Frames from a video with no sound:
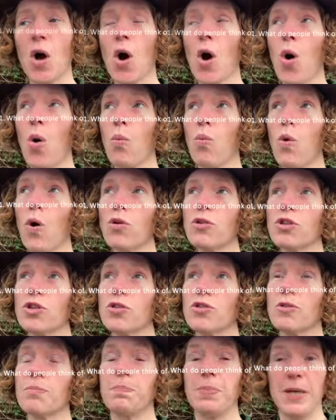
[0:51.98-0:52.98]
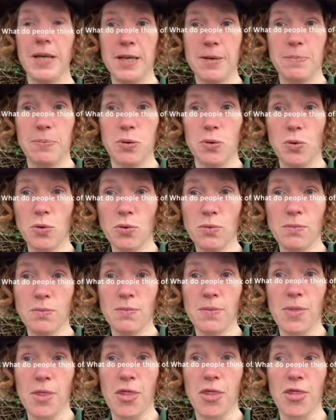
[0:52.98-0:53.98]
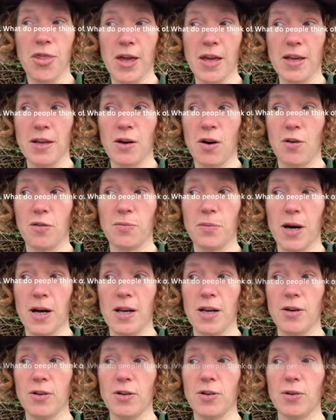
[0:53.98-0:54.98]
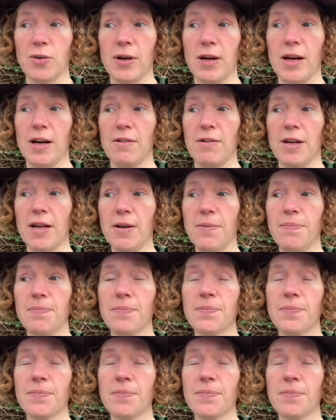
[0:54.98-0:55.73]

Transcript: What do the people think of my local area?